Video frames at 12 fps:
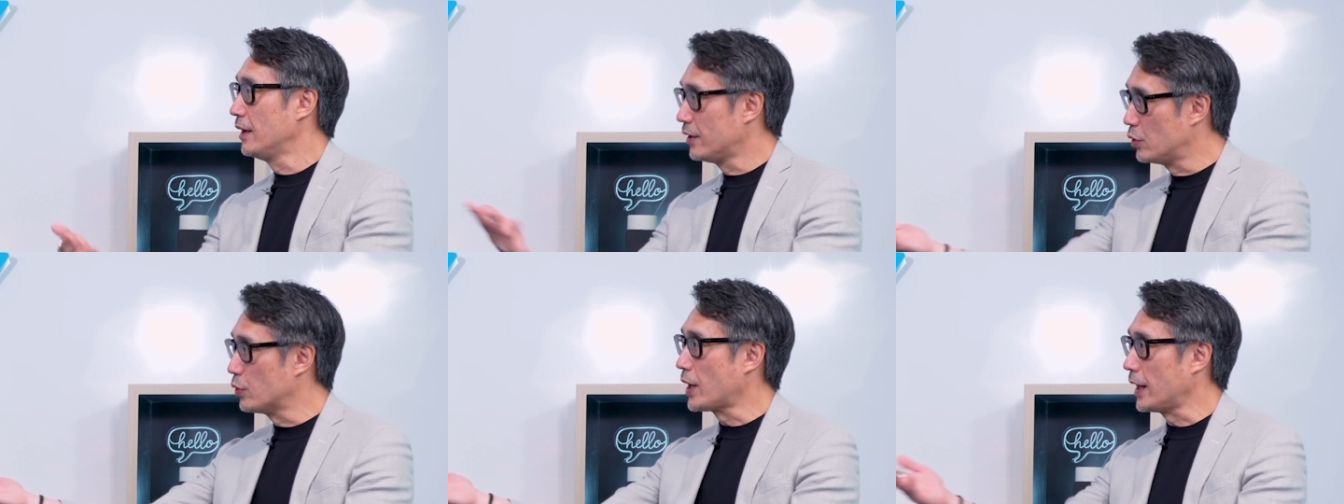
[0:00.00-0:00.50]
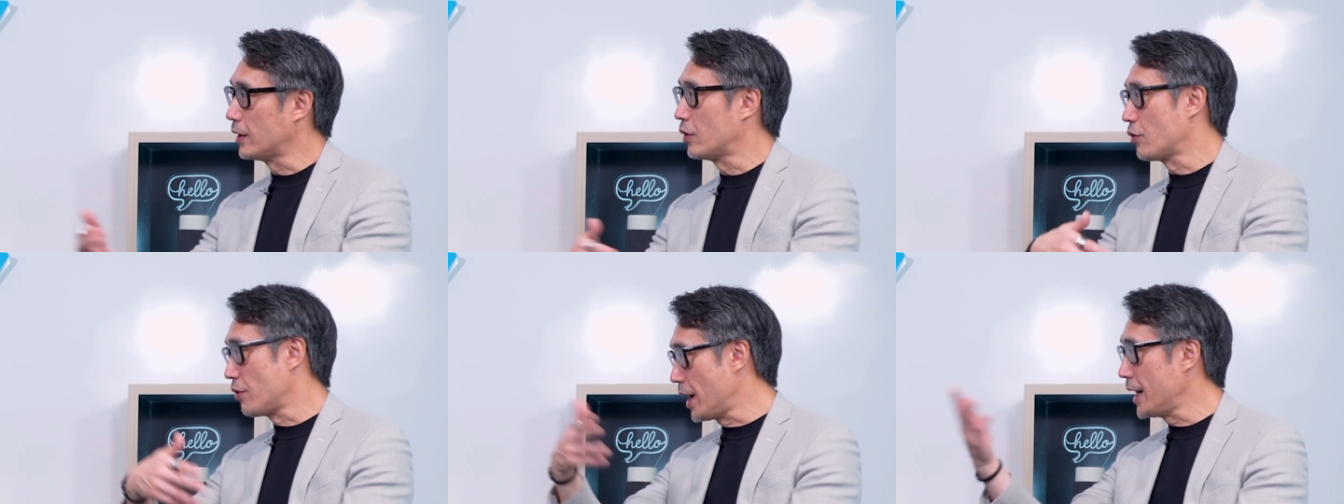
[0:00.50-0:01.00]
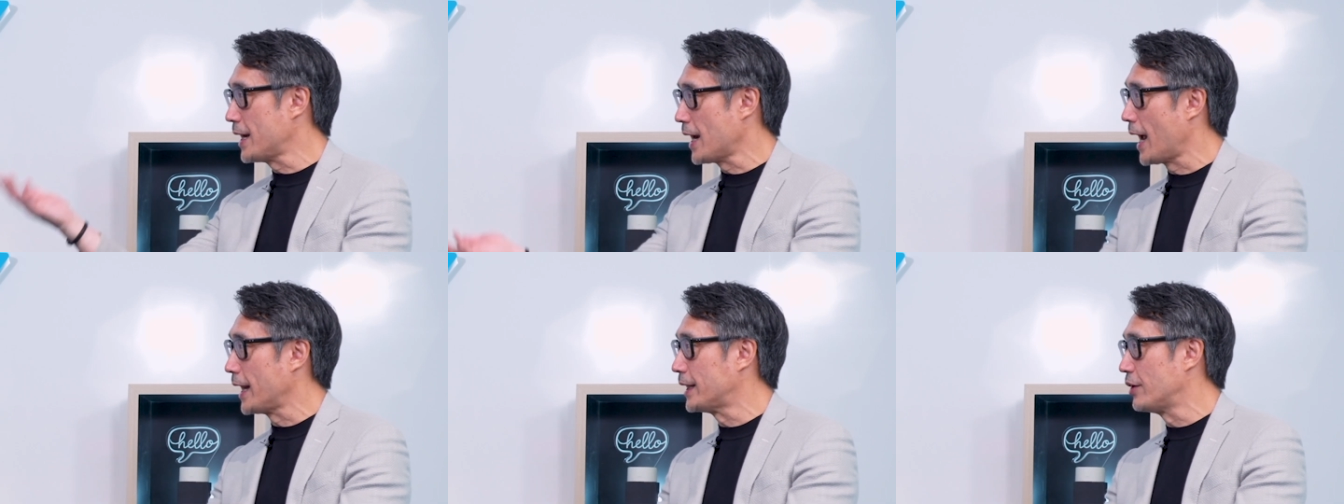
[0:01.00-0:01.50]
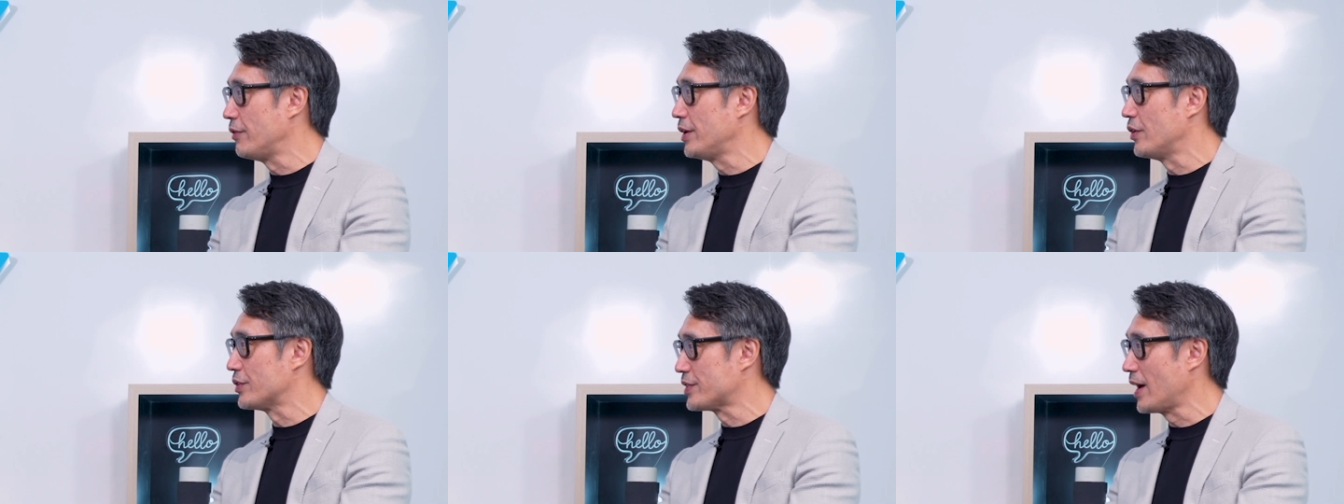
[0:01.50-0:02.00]
you can create the itinerary
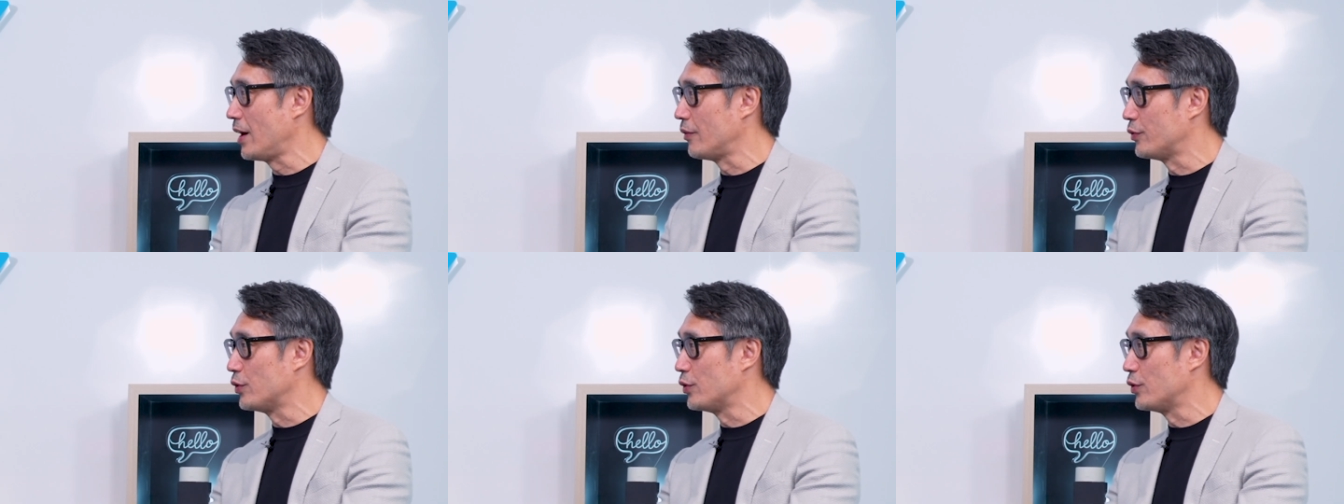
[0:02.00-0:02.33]
yourself.